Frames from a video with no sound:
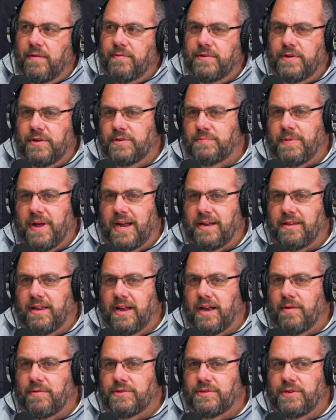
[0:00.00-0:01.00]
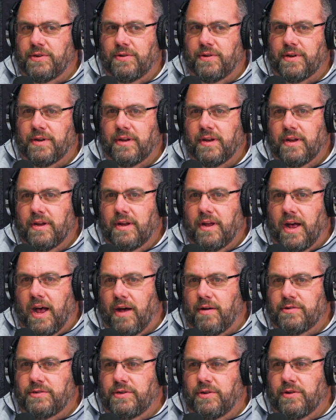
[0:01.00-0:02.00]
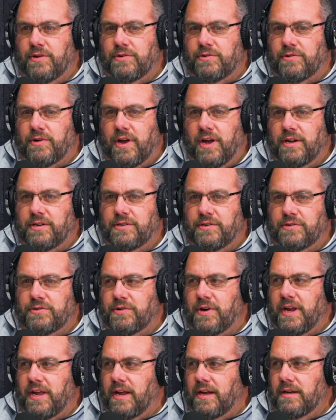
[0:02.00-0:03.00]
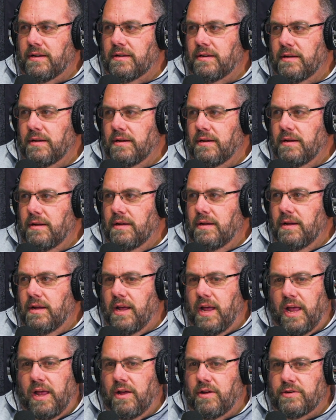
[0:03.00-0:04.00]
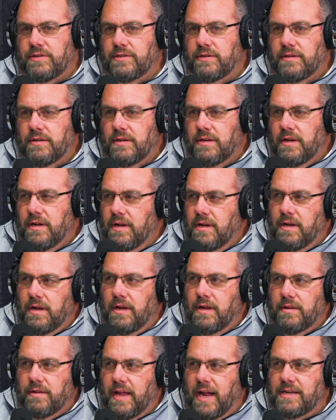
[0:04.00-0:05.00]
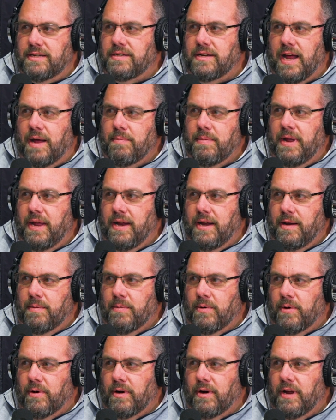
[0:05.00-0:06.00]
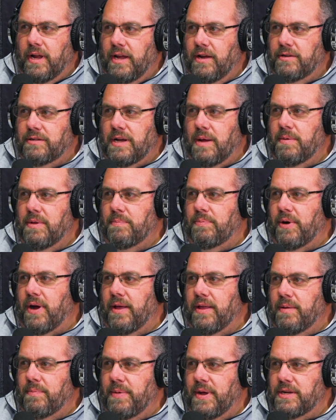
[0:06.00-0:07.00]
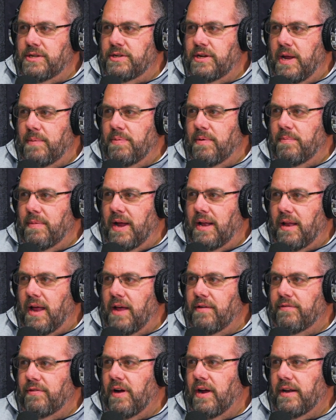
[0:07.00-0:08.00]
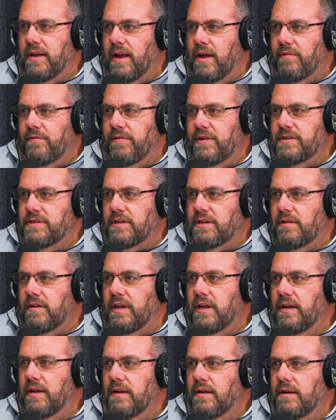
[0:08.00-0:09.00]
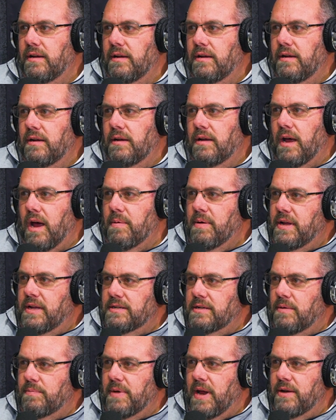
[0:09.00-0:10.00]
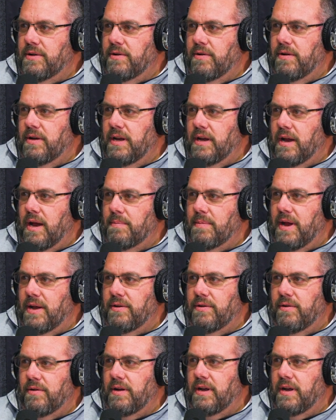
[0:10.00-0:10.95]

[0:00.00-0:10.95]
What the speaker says: conference. He goes, back then I was doing drugs and drinking. He goes, that's not me anymore. He goes, I'm in probably the best shape of my life right now, physically. I mean, because I'm not doing it. I'm not